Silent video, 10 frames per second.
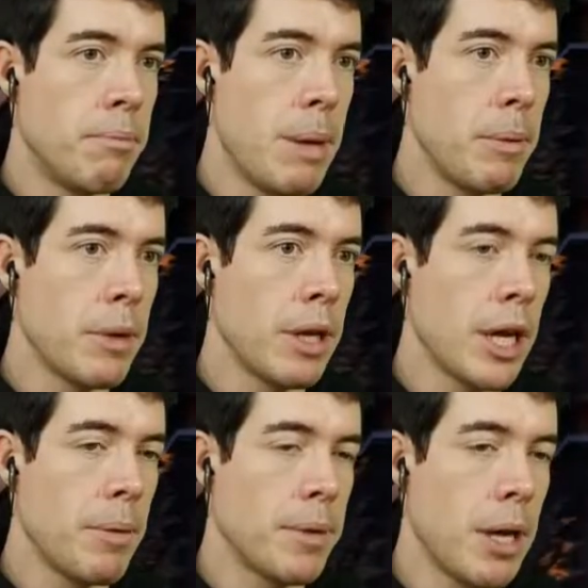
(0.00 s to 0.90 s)
Maybe we can
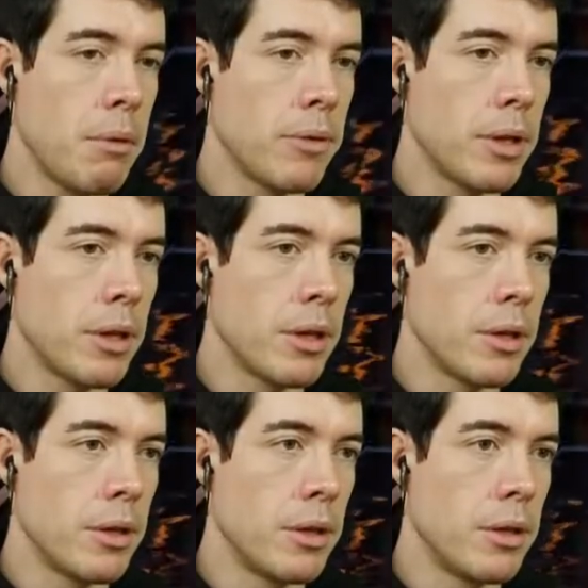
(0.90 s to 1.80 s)
get up there with
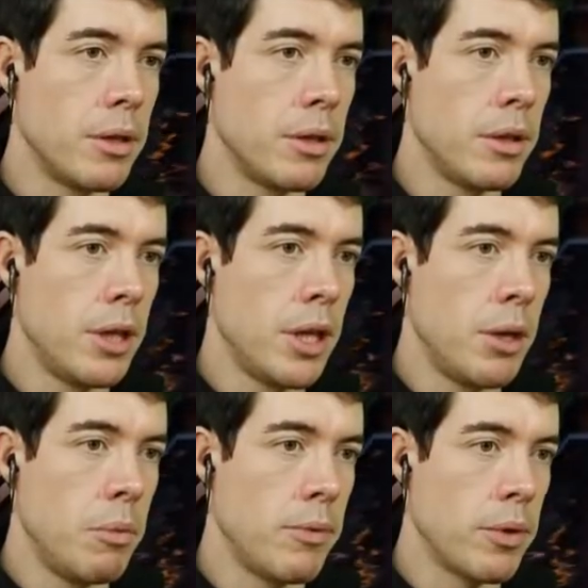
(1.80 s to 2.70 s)
the
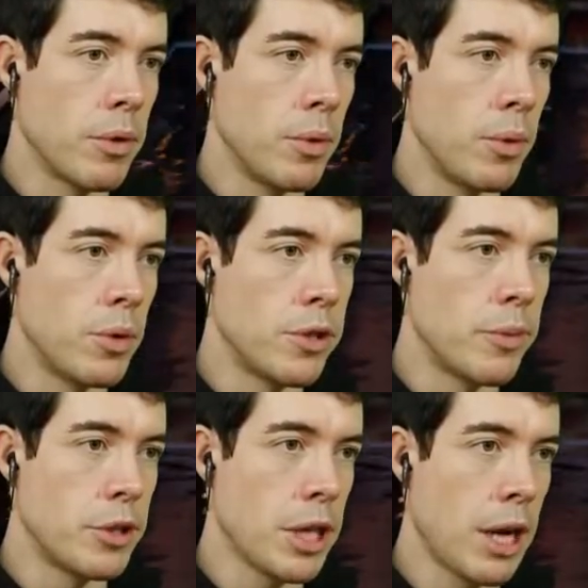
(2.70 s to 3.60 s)
with the Gooigi
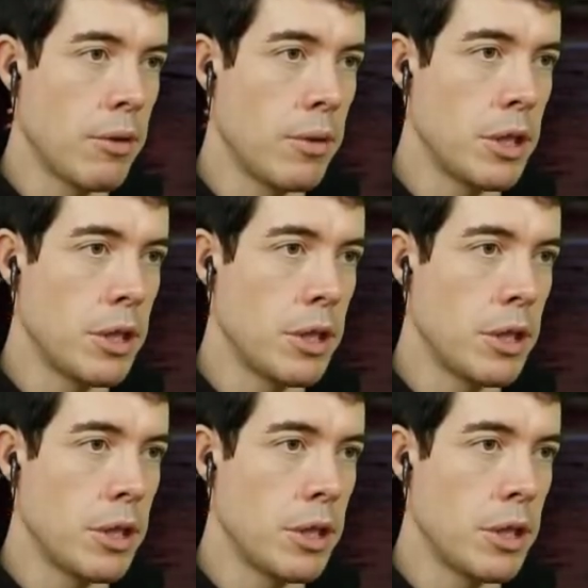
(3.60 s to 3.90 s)
if we check out all